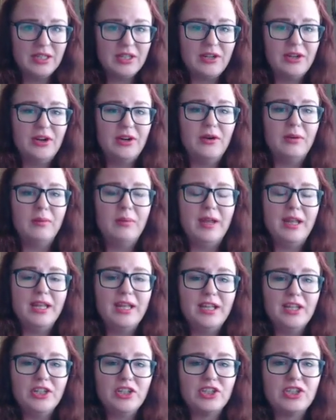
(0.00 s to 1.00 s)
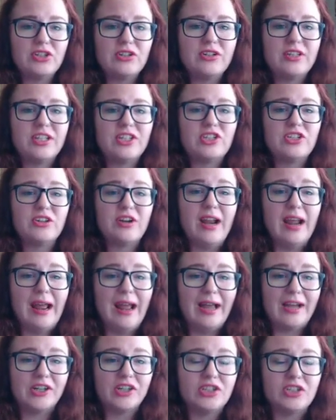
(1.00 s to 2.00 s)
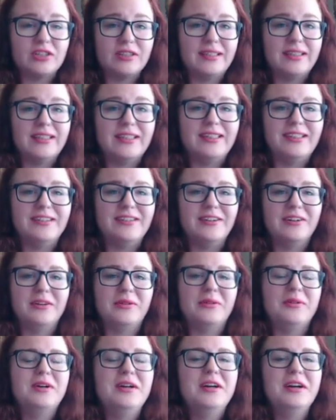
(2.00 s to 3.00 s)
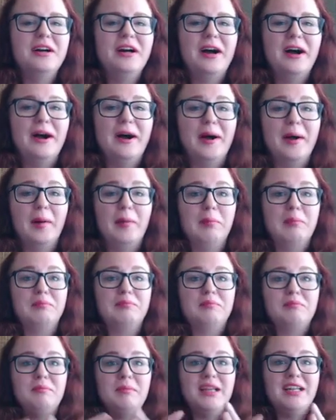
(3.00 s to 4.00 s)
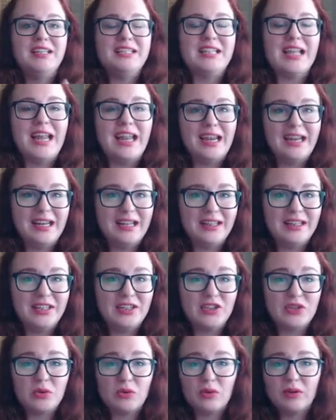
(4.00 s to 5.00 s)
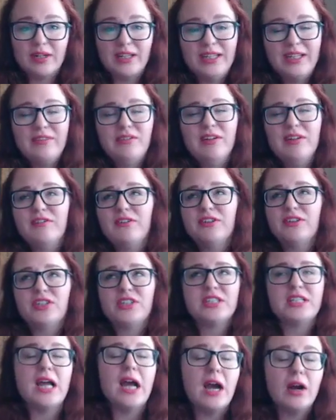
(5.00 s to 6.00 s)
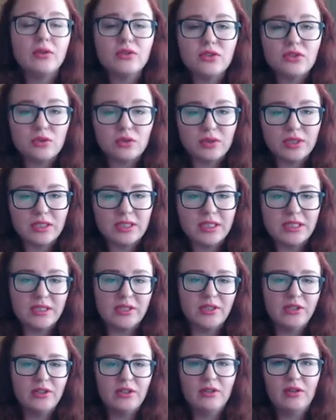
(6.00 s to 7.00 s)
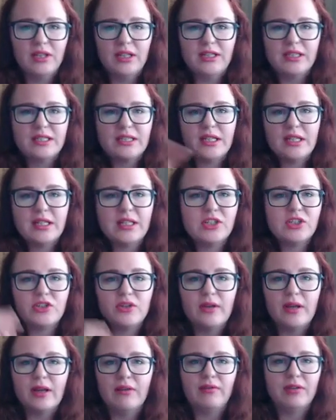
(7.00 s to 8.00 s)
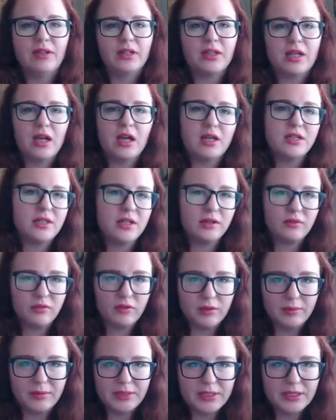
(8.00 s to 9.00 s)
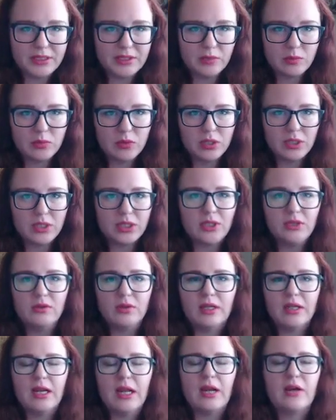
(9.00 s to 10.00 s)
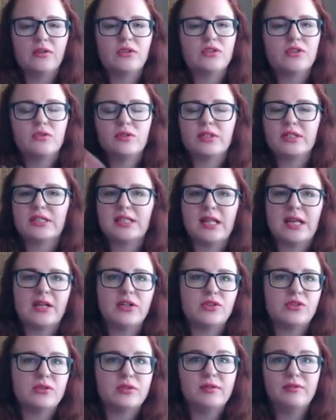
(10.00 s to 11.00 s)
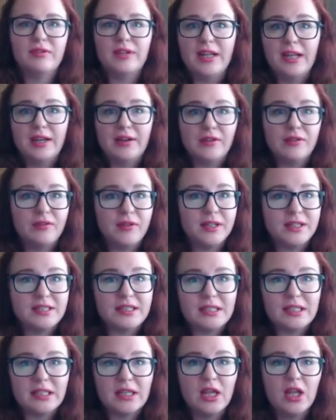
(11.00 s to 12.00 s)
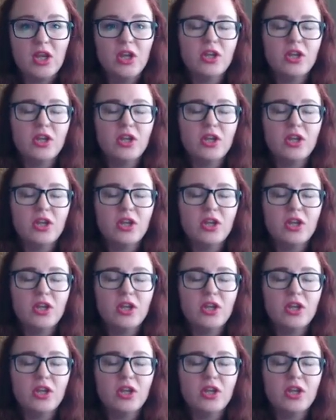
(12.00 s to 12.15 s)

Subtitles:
Making sure that you're actually, maintaining this, or even if you're just outsourcing, let's say that you have a contact form that doesn't work, you can outsource that to a VA to fix it.